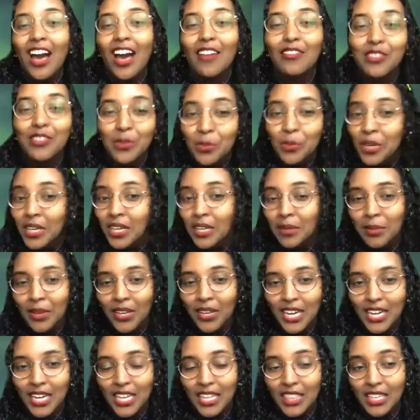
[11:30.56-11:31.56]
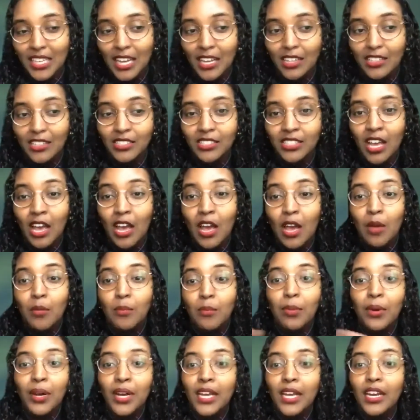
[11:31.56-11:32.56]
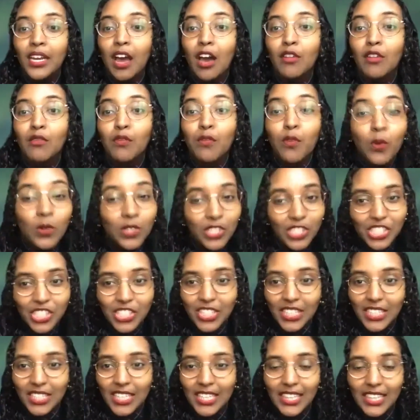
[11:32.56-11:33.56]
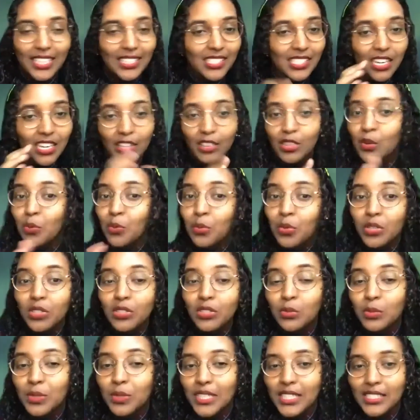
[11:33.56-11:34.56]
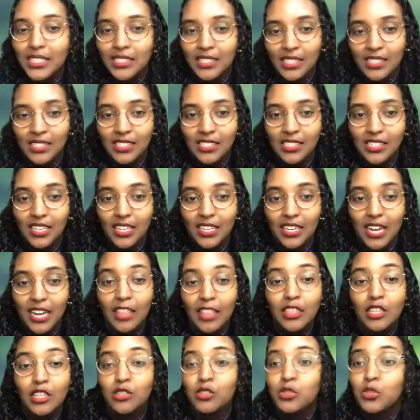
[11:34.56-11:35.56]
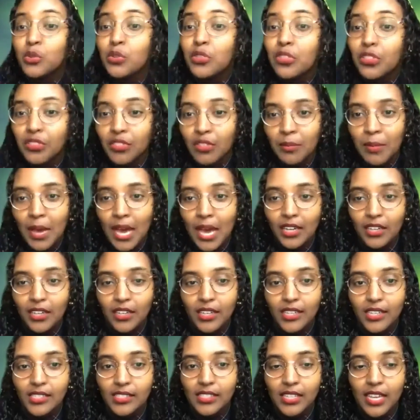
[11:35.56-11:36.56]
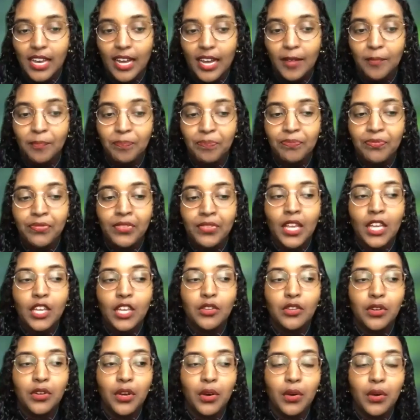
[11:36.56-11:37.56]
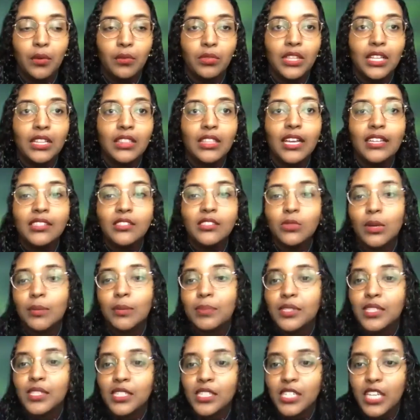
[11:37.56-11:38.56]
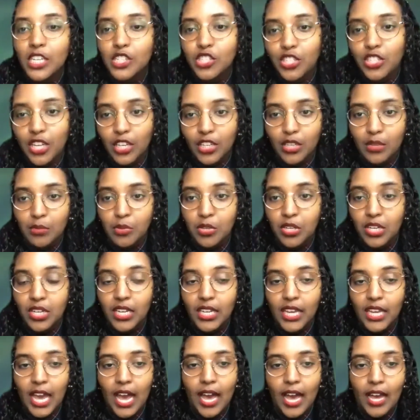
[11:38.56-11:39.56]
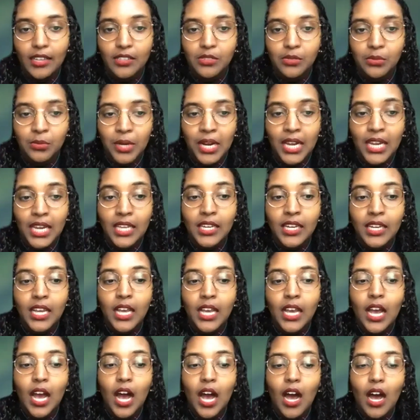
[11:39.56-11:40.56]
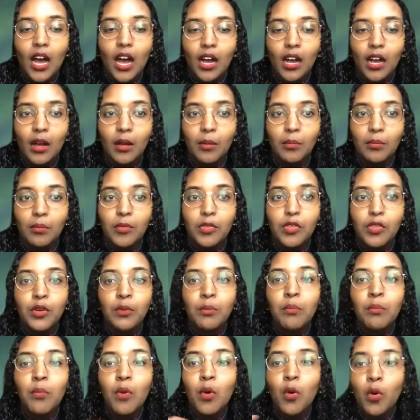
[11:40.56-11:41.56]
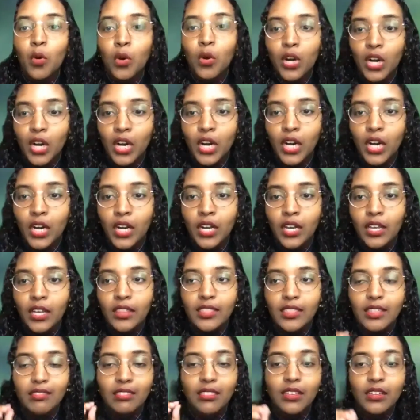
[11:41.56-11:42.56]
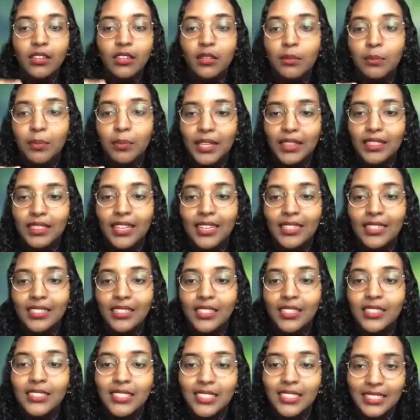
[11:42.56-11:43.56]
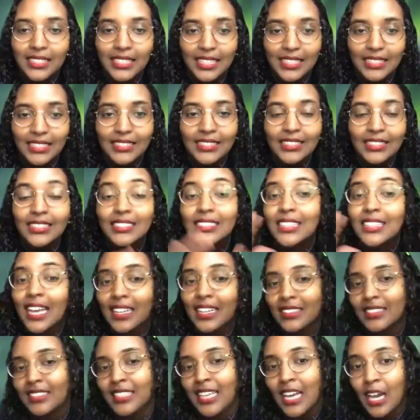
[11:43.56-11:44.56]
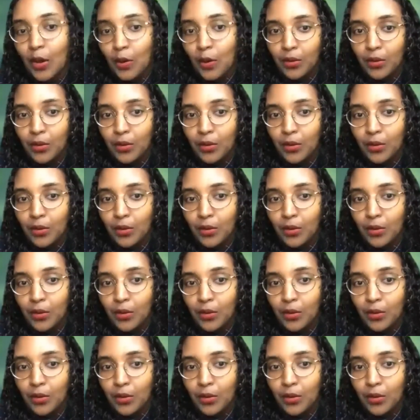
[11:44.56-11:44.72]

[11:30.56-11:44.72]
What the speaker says: to worry about anything else. But unfortunately, that's not the world we exist in. And the truth of the matter is that, the less representation a community has, right? The more the little bit that does exist stands out.